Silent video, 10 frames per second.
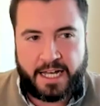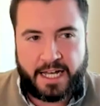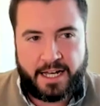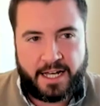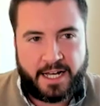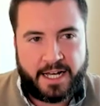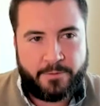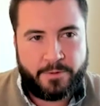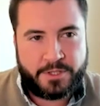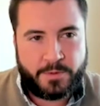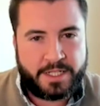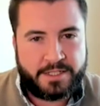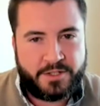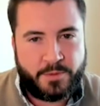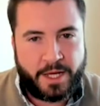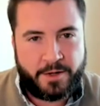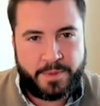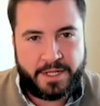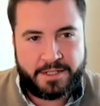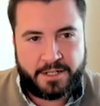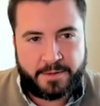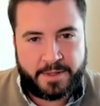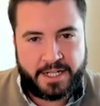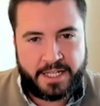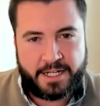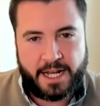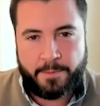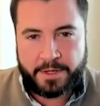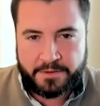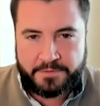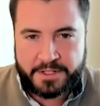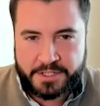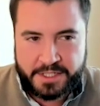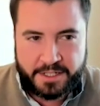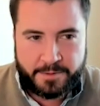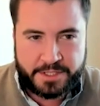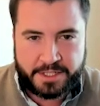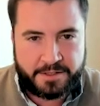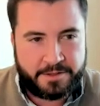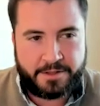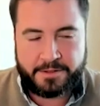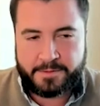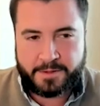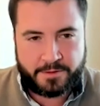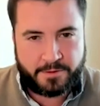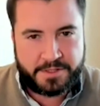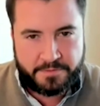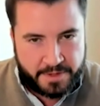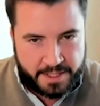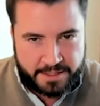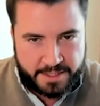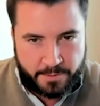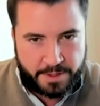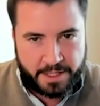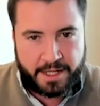Yeah. I wish we could zoom out a bit and talk about economic efficiency, which include all sorts of things that we